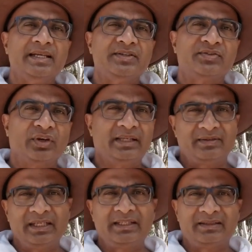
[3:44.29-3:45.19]
So
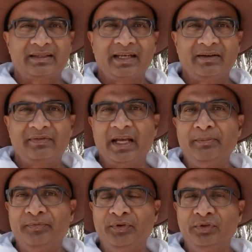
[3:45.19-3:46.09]
it's kind of
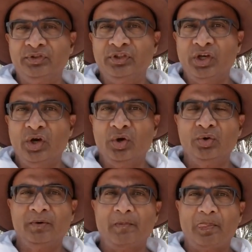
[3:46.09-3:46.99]
helpful to
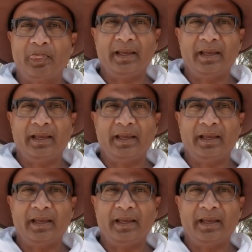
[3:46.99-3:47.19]
know,